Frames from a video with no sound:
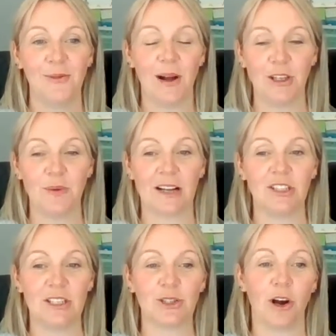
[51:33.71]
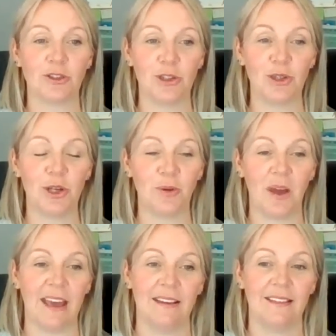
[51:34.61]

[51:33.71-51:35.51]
when you actually start to do it,